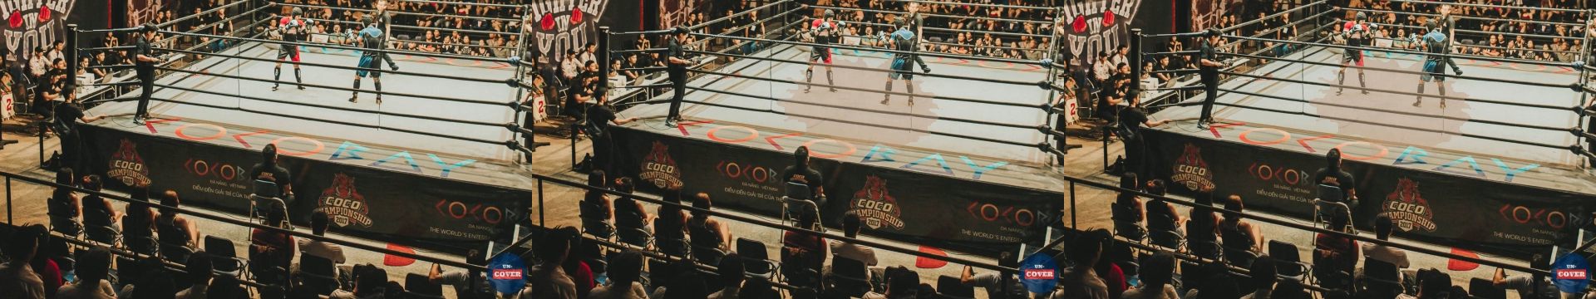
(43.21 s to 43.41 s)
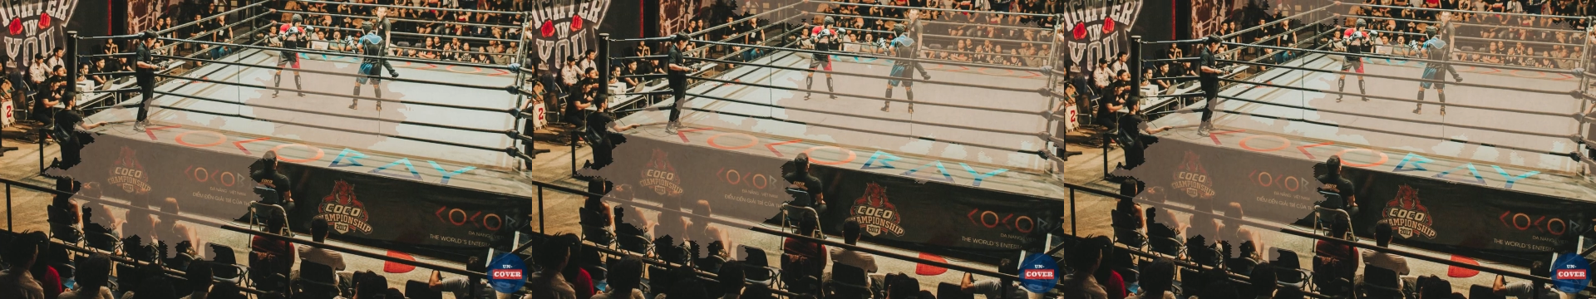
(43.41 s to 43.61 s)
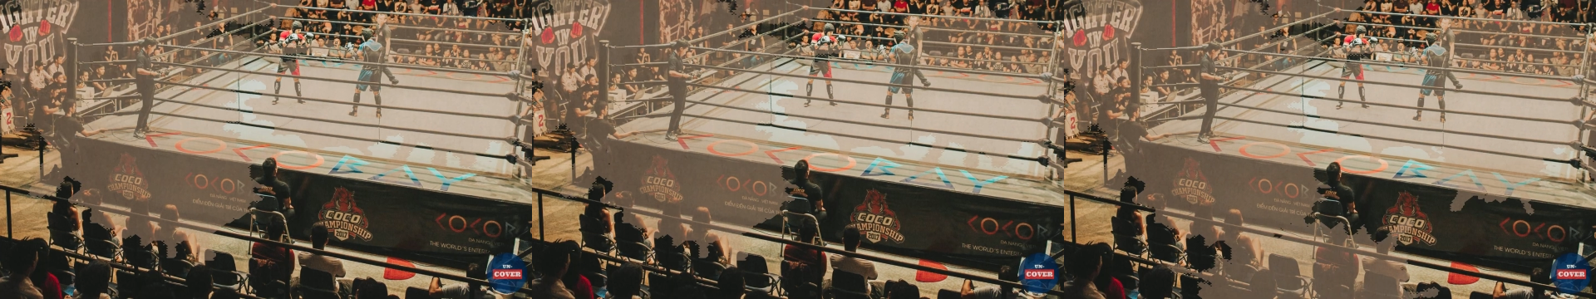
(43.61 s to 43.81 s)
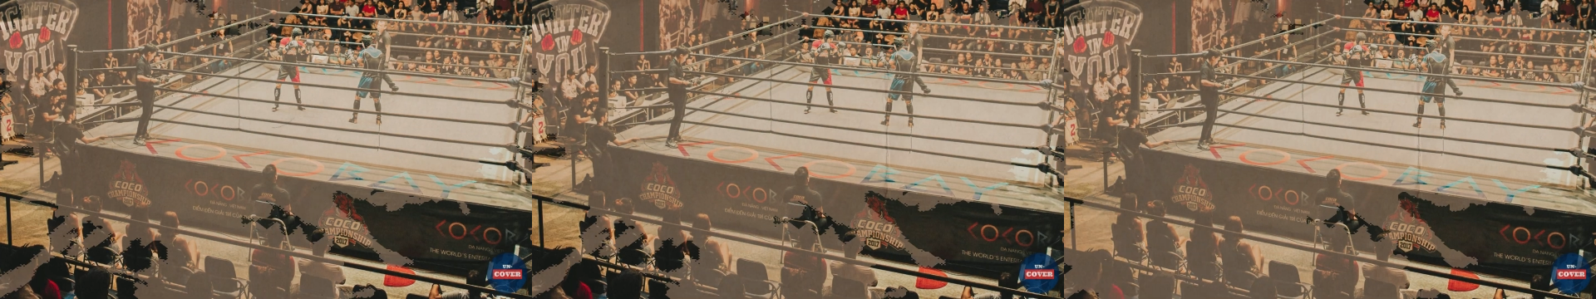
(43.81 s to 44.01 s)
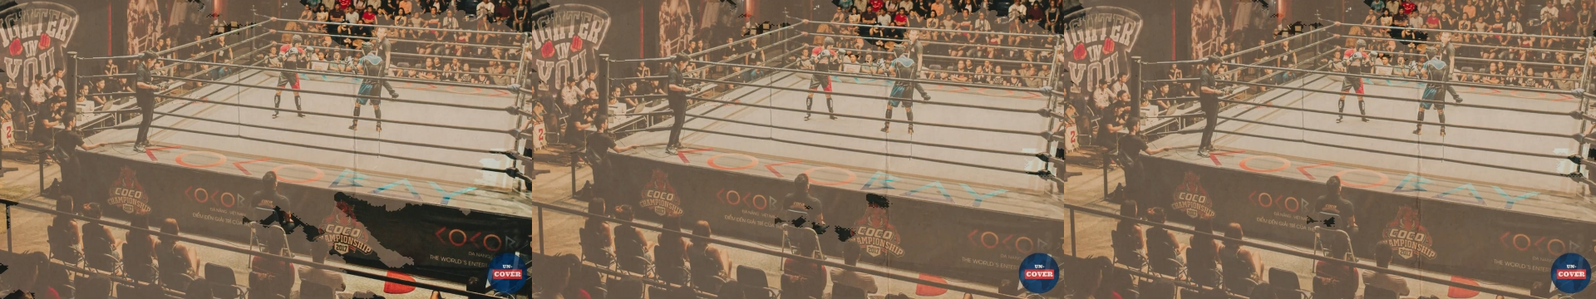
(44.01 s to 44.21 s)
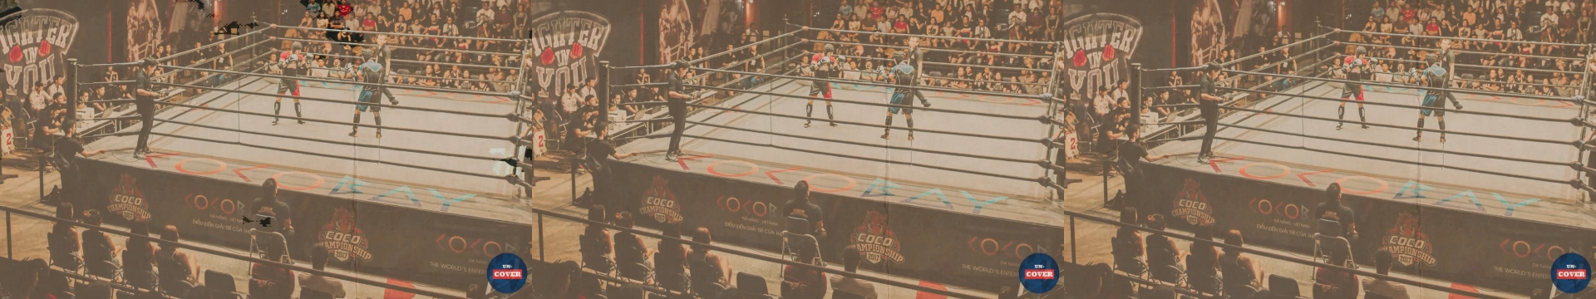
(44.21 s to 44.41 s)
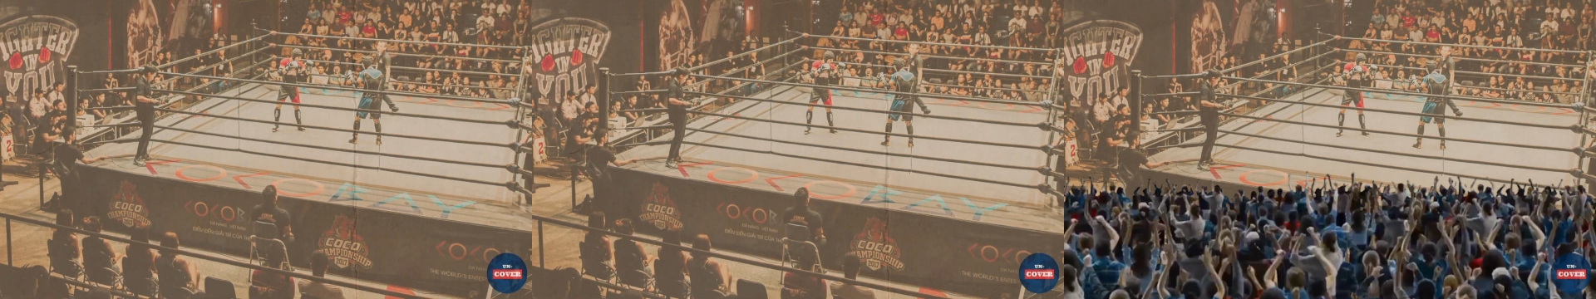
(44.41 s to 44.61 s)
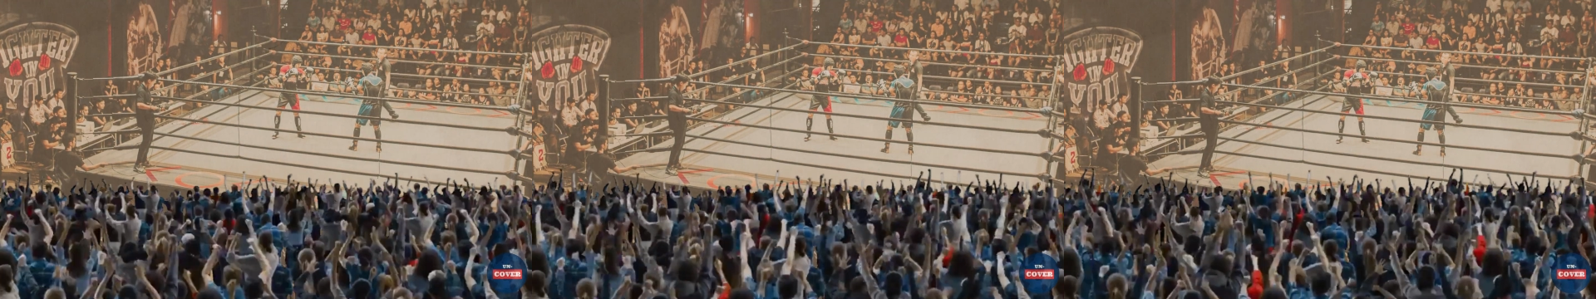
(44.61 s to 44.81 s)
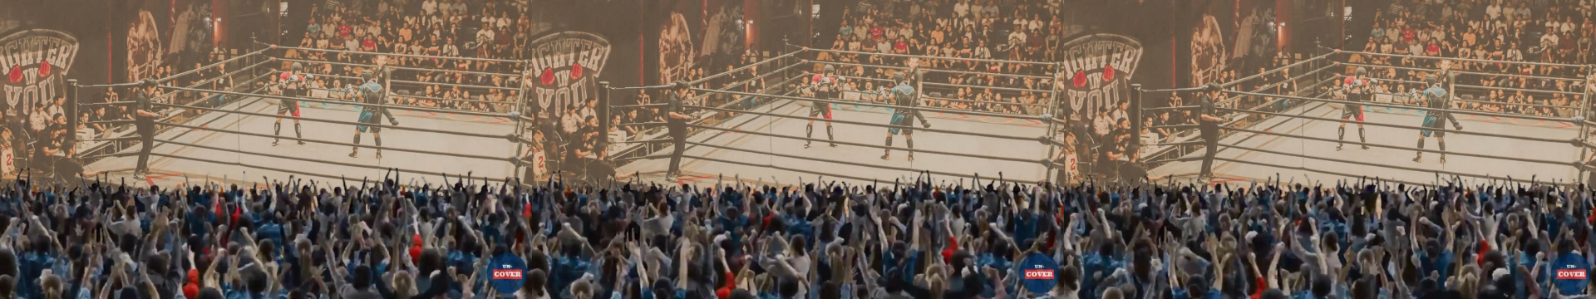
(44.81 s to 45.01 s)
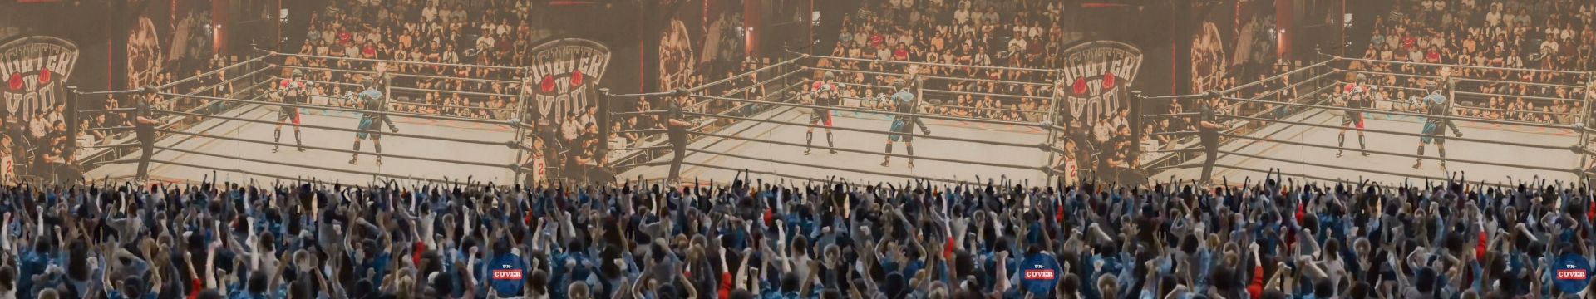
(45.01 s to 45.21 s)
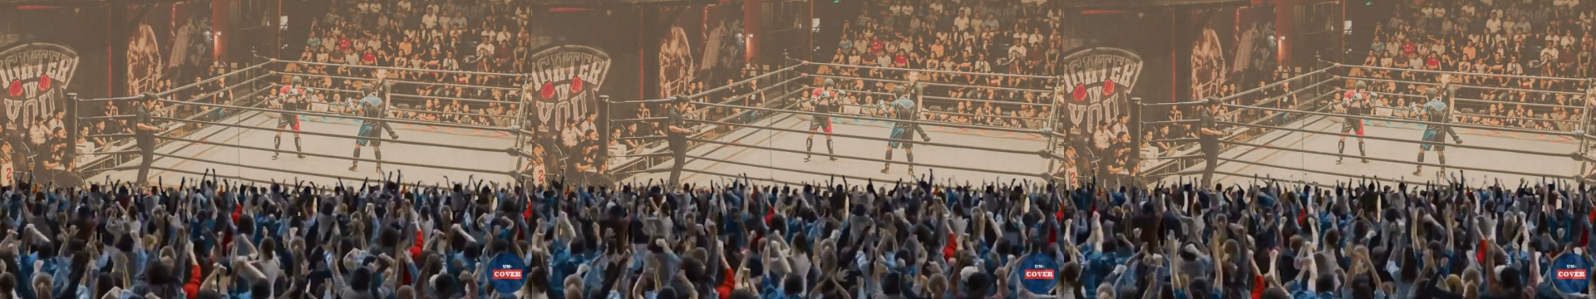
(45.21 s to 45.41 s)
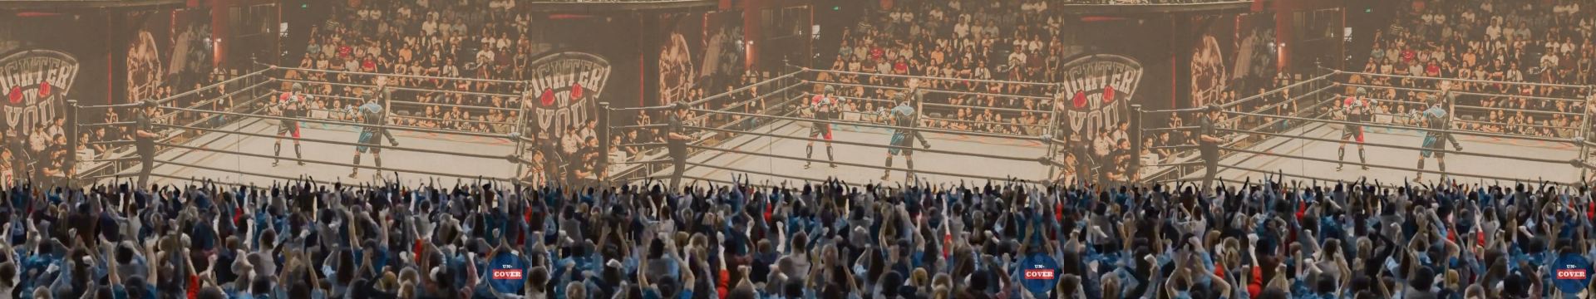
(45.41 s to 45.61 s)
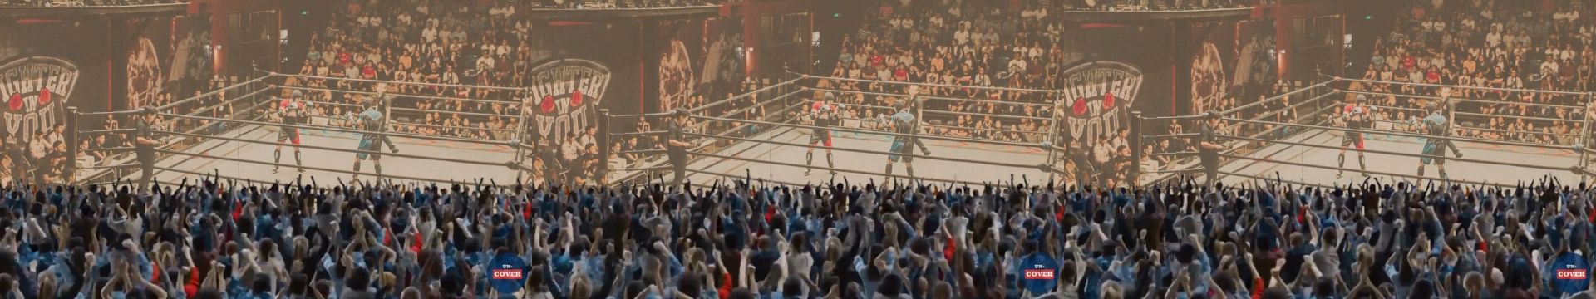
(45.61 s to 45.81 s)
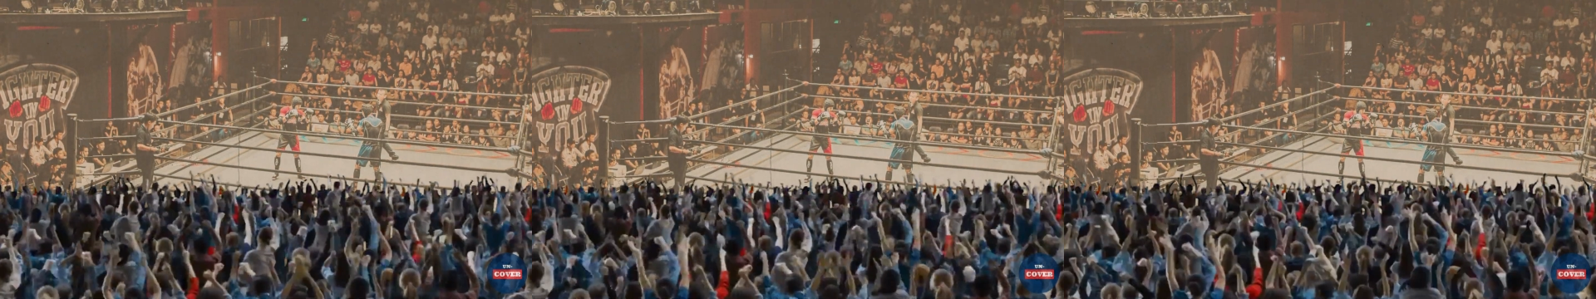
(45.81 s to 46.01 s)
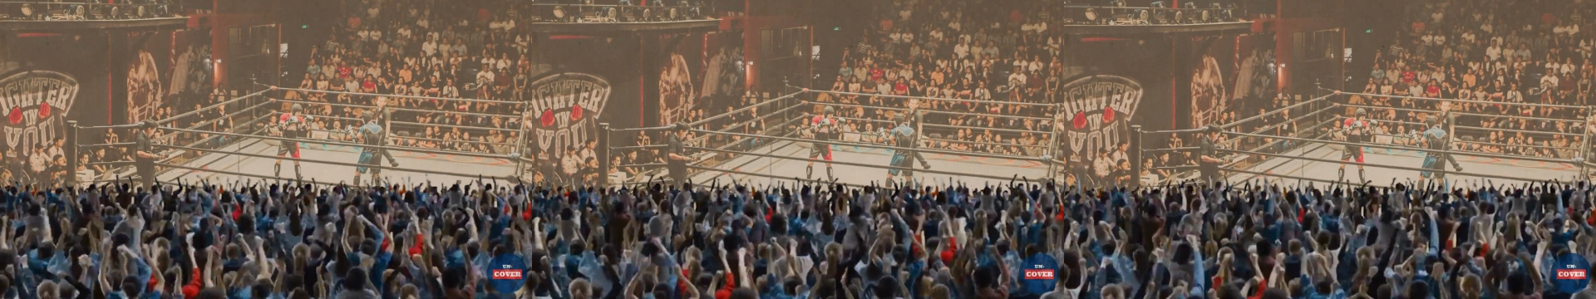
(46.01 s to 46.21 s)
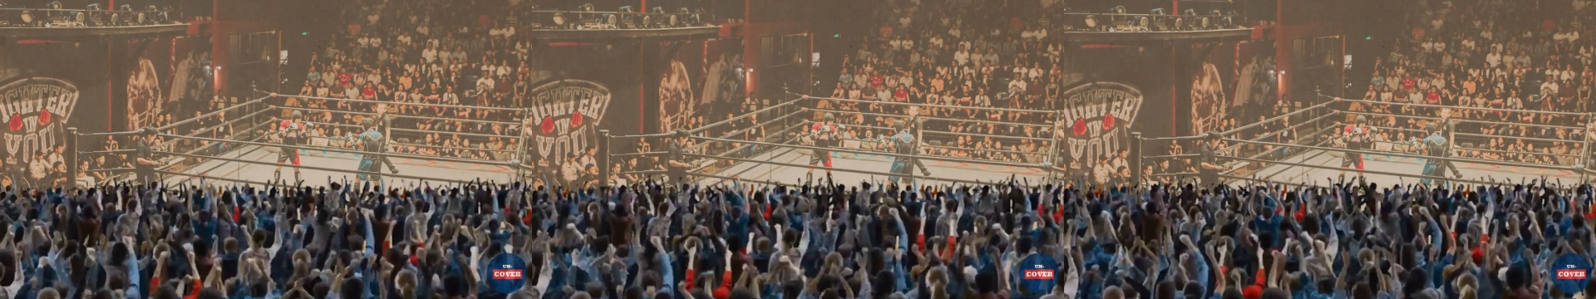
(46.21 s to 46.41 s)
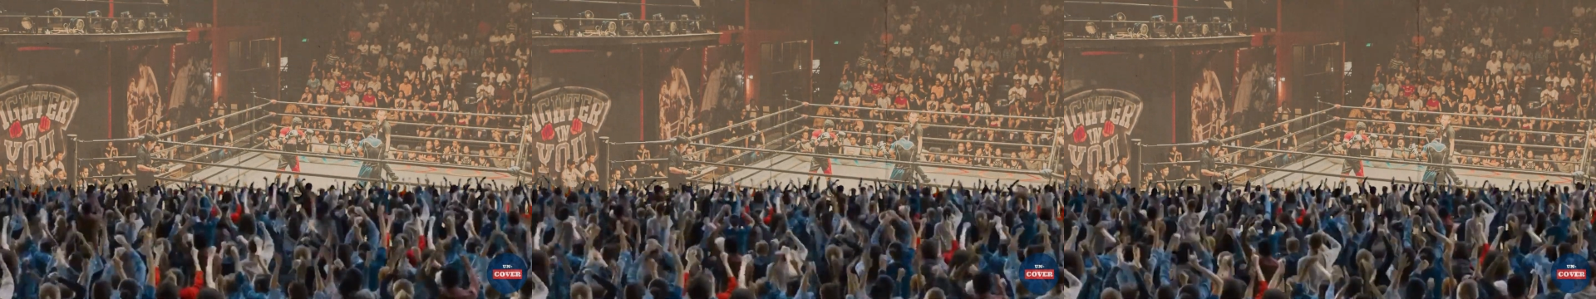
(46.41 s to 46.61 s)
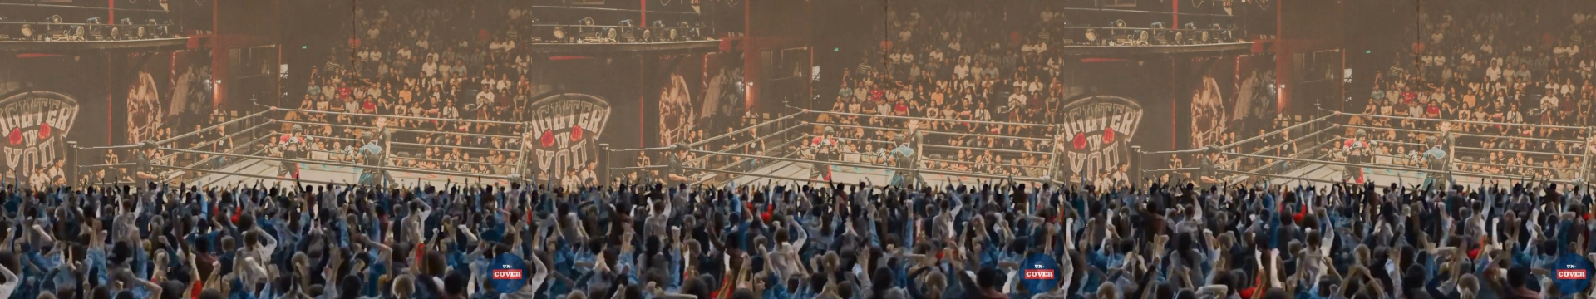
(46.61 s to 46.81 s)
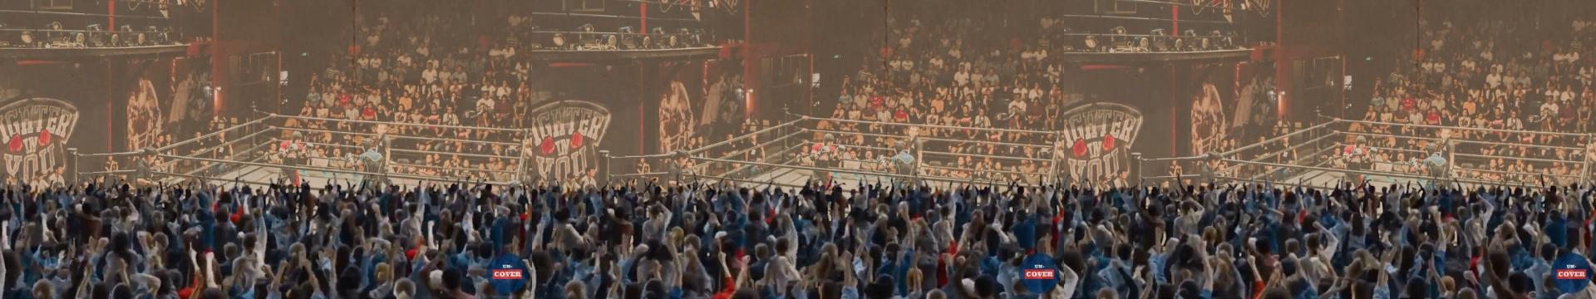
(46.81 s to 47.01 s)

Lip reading: [unreadable: no face in view]